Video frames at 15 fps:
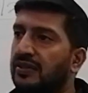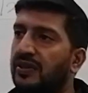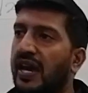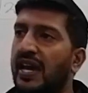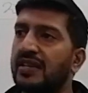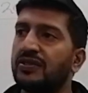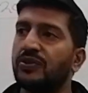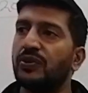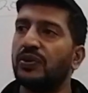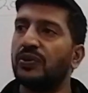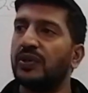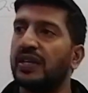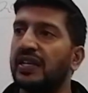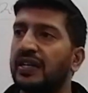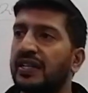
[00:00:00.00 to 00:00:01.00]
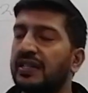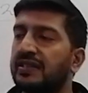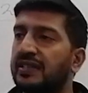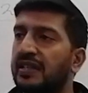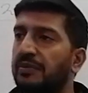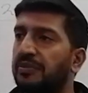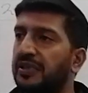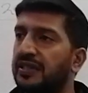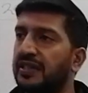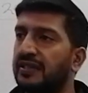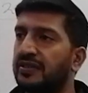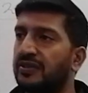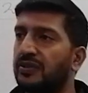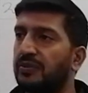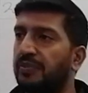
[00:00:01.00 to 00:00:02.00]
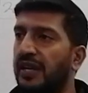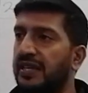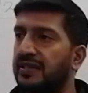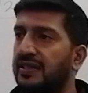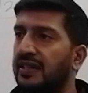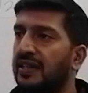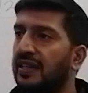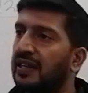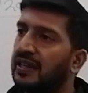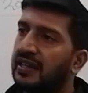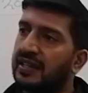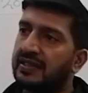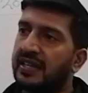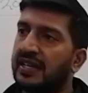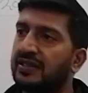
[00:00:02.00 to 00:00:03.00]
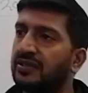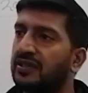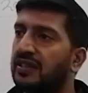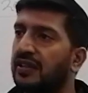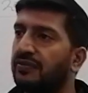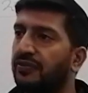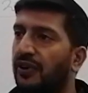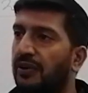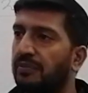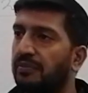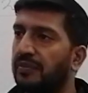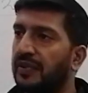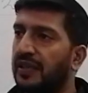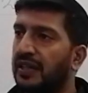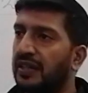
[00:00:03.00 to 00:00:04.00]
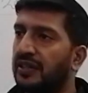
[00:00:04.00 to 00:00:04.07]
So as you increase temperatures to plastic, it starts to deform.